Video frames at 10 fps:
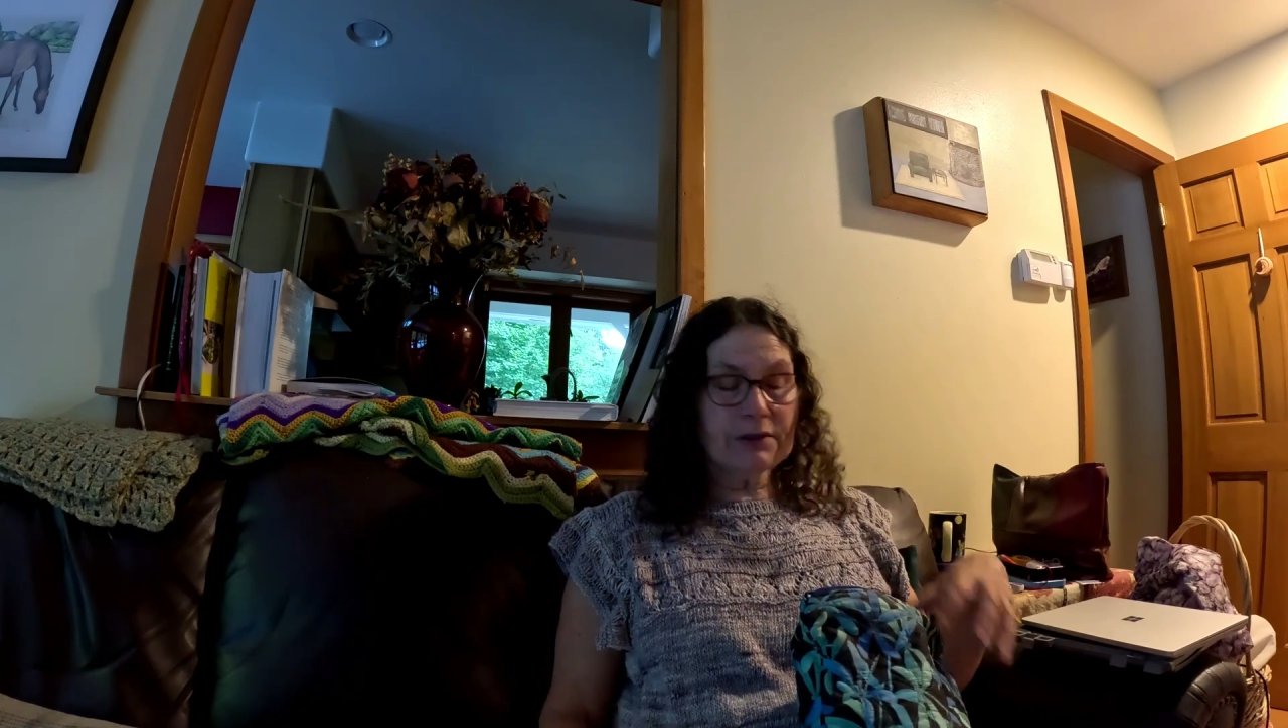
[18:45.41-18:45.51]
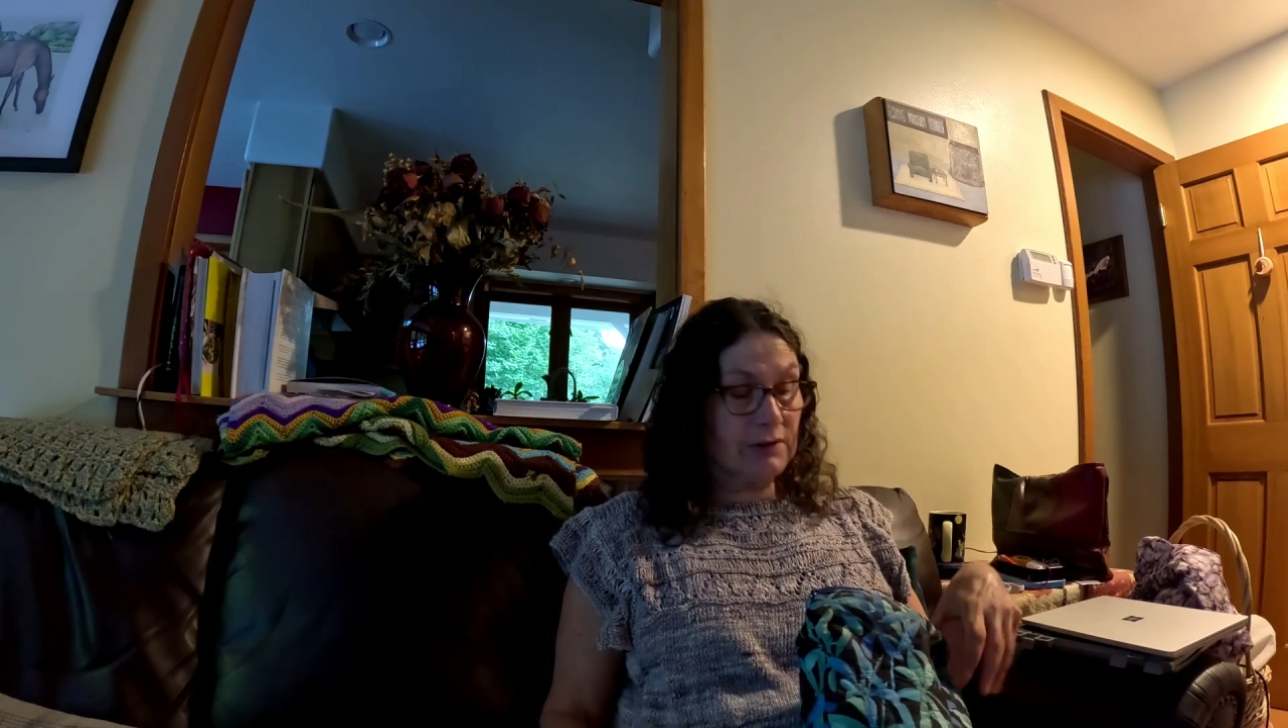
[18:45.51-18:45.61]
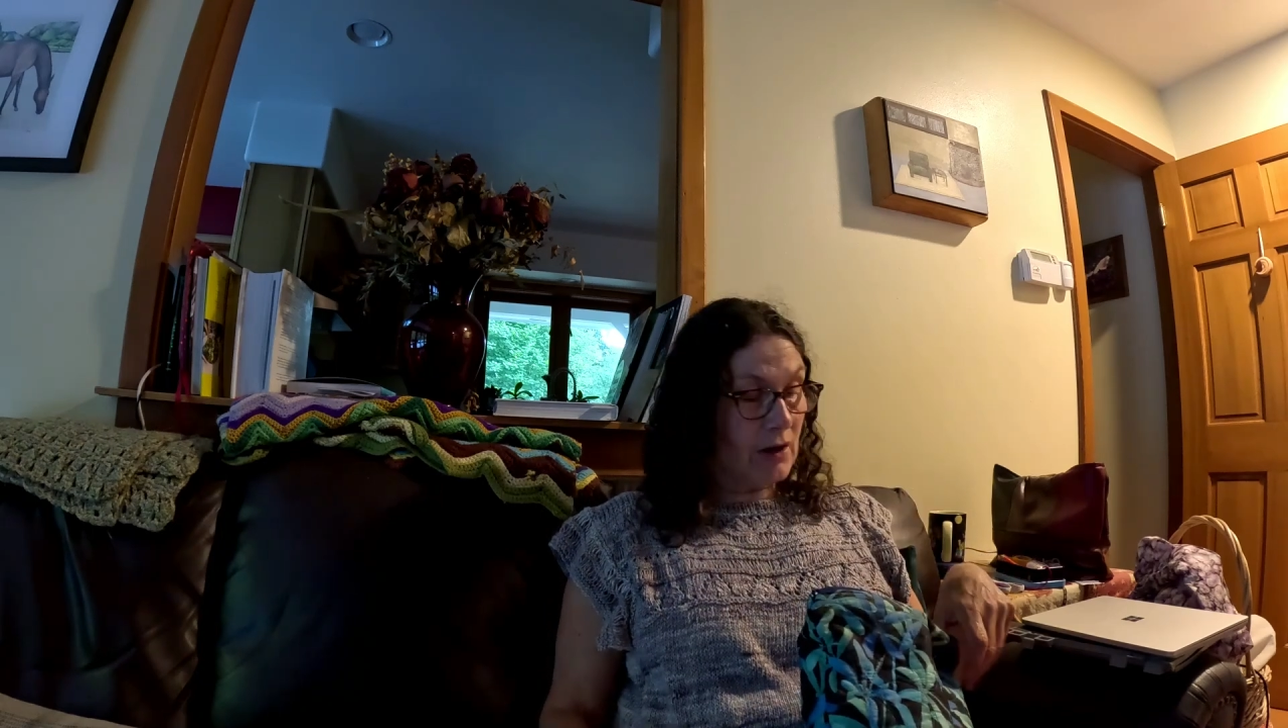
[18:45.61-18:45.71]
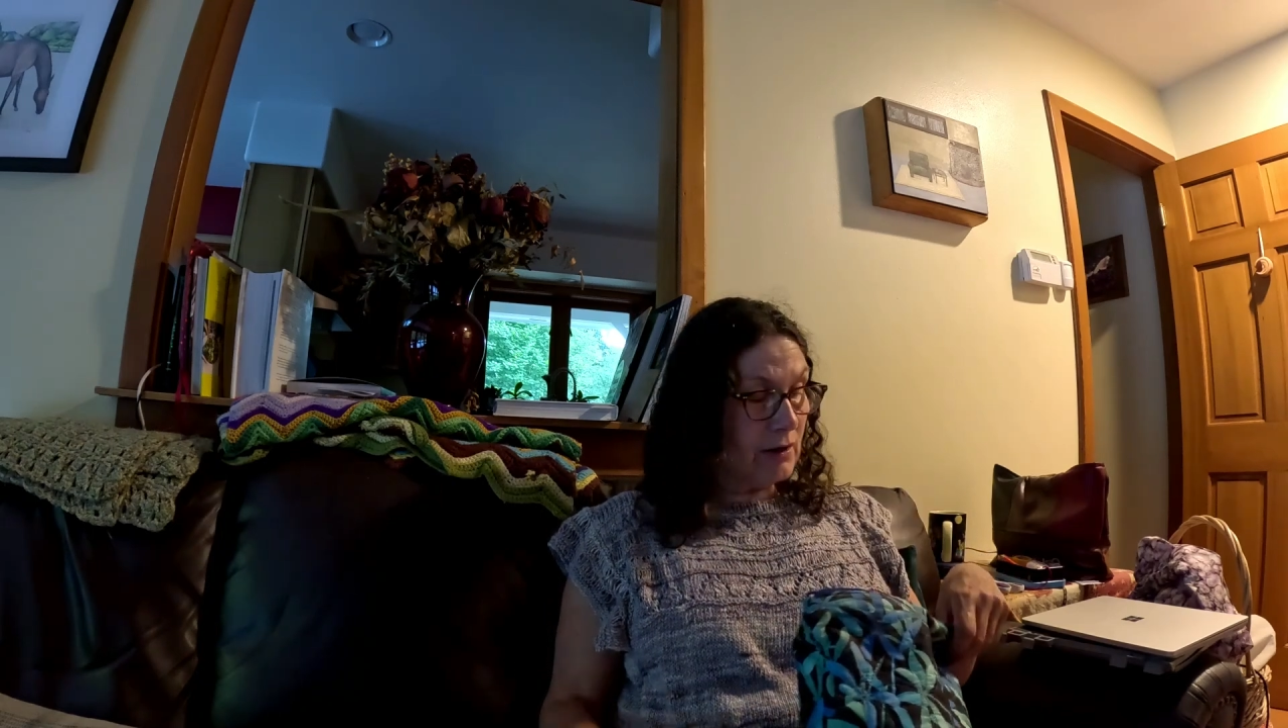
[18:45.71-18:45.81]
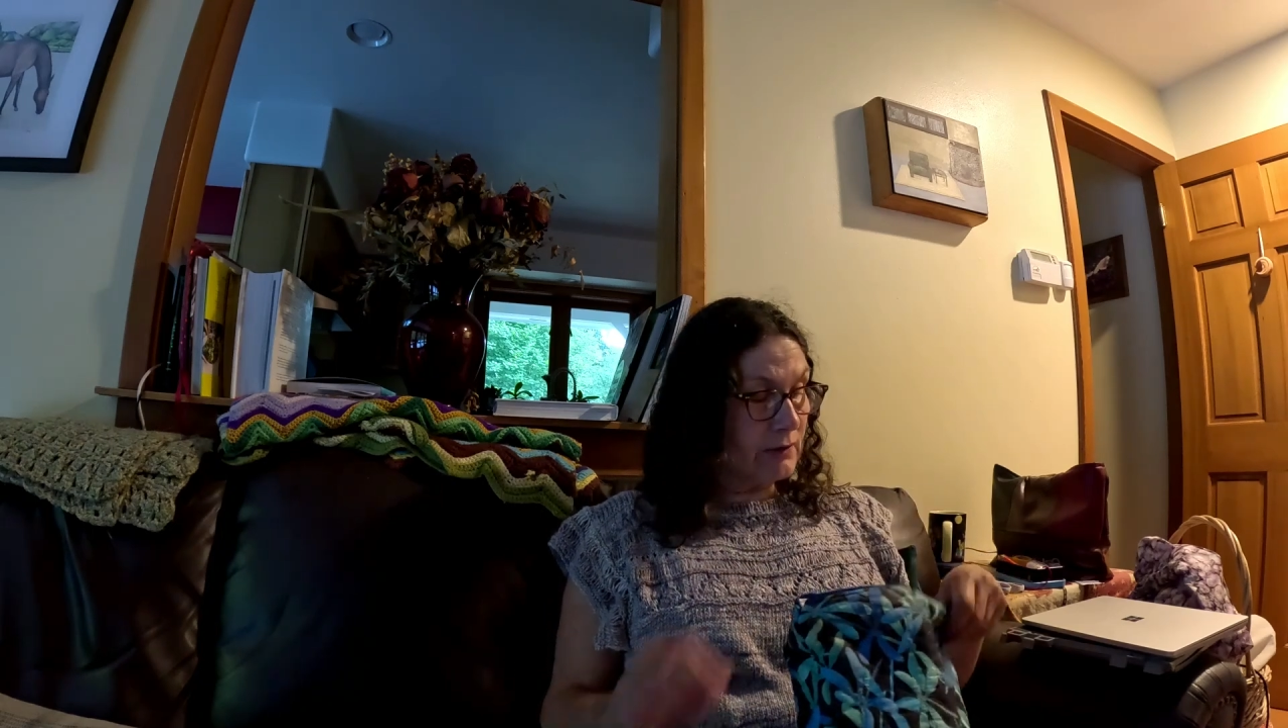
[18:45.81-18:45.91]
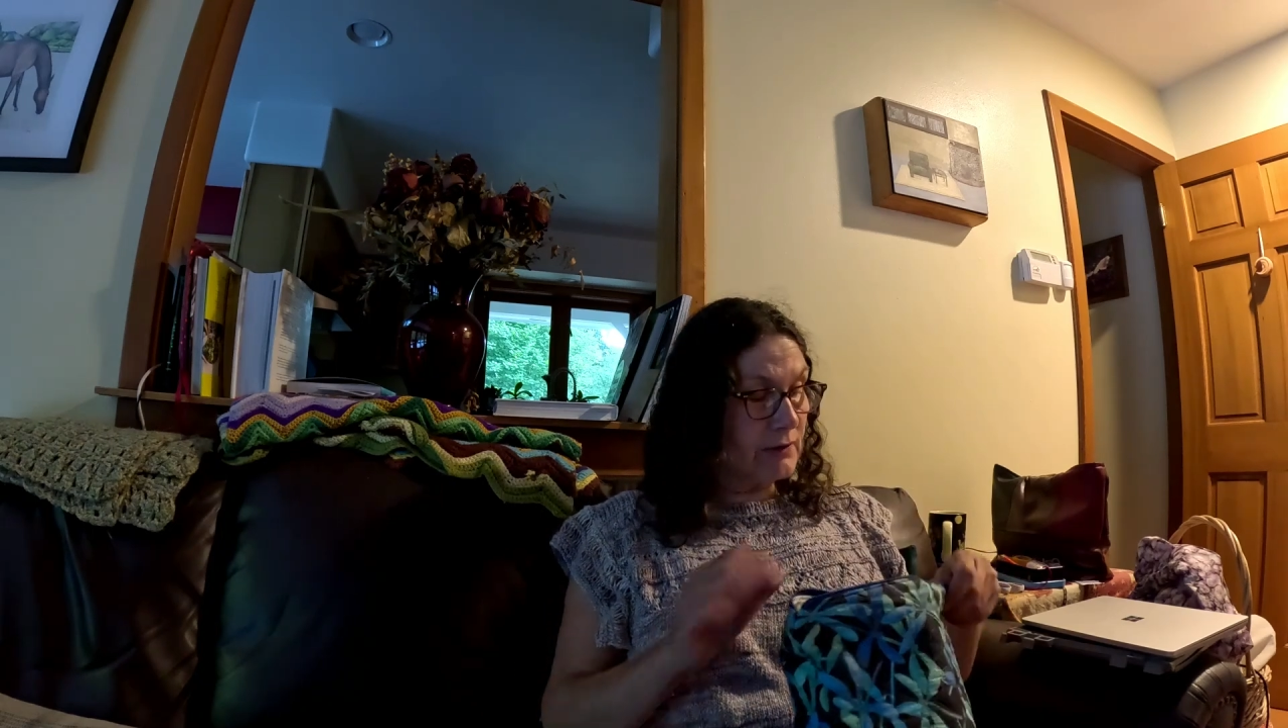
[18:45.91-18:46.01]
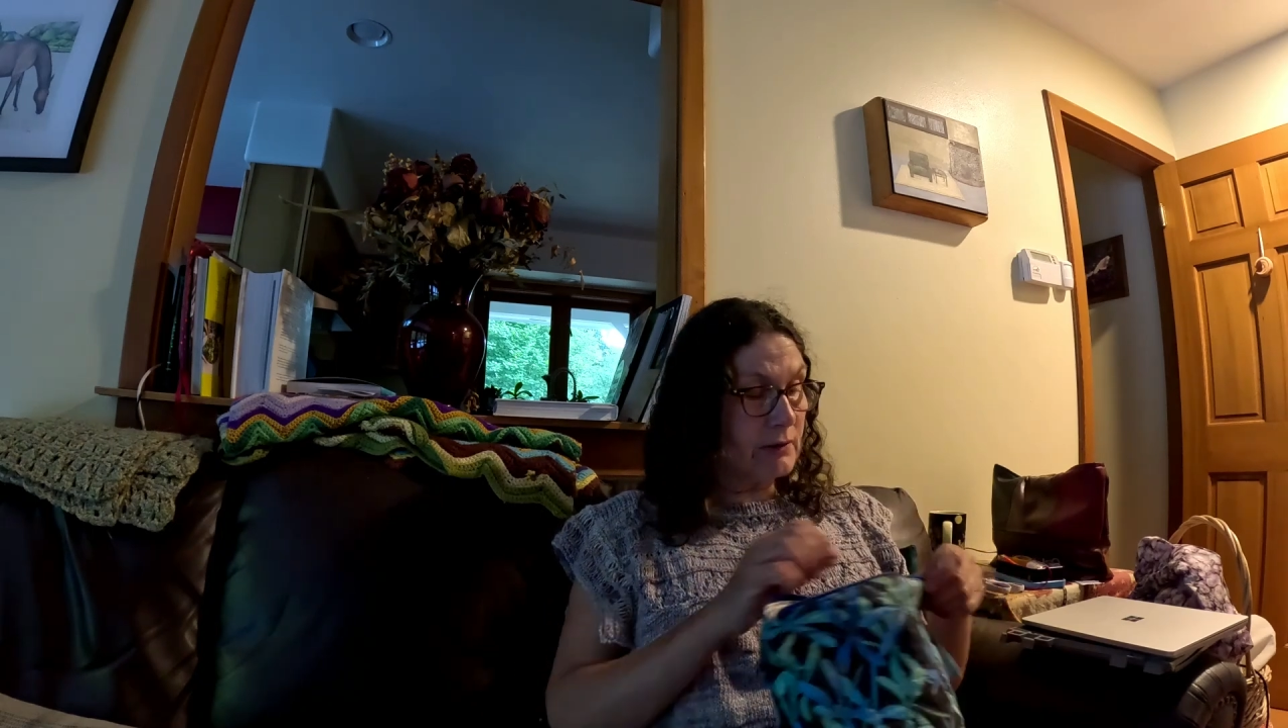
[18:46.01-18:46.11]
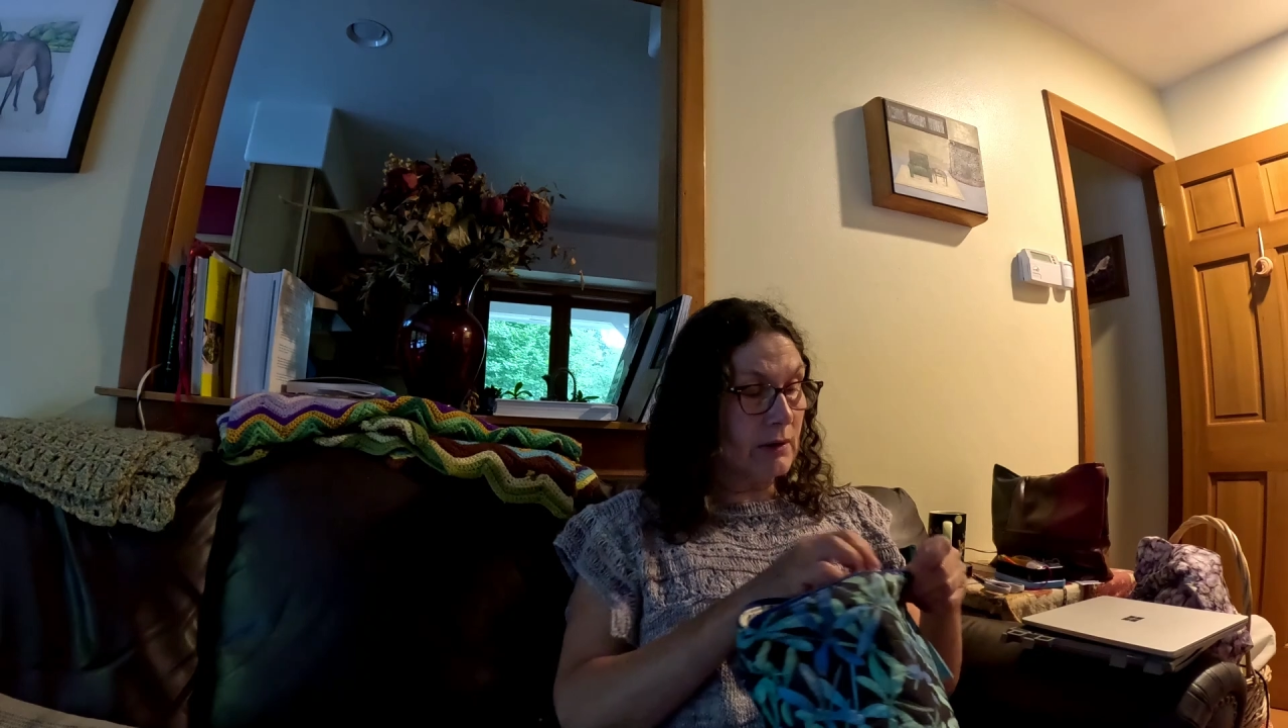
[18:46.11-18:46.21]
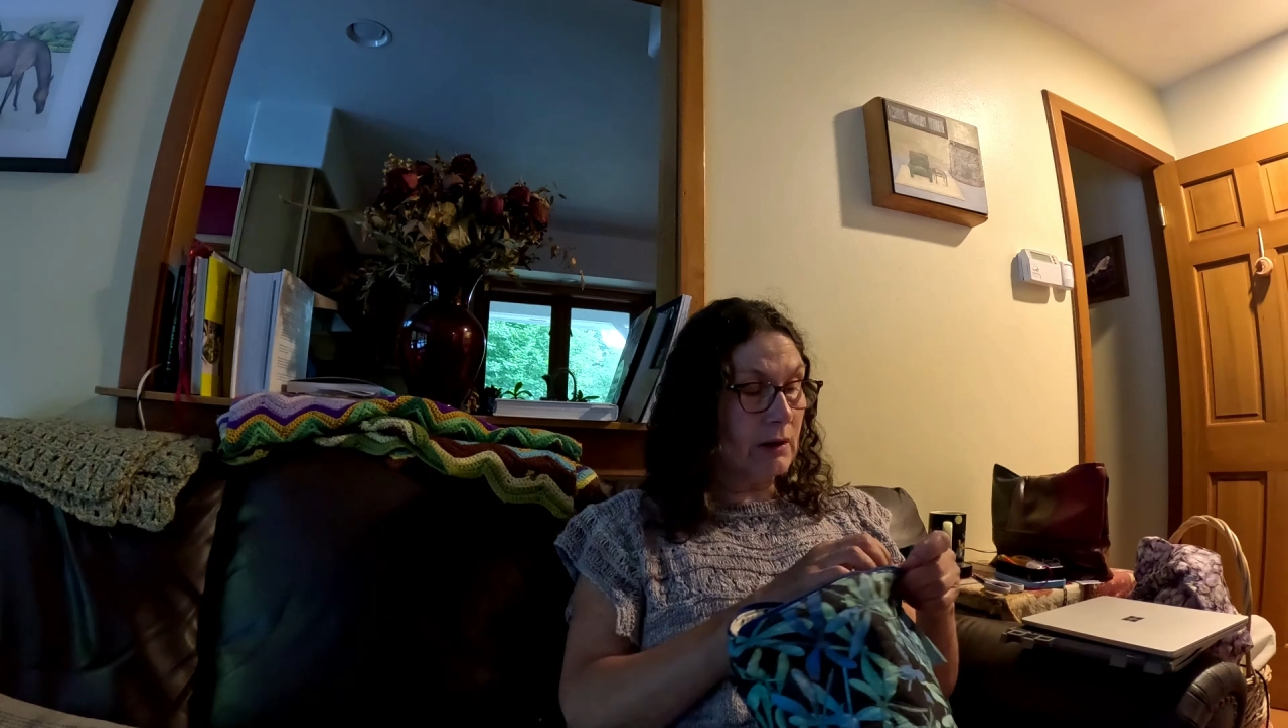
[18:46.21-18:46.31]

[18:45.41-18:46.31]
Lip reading: socks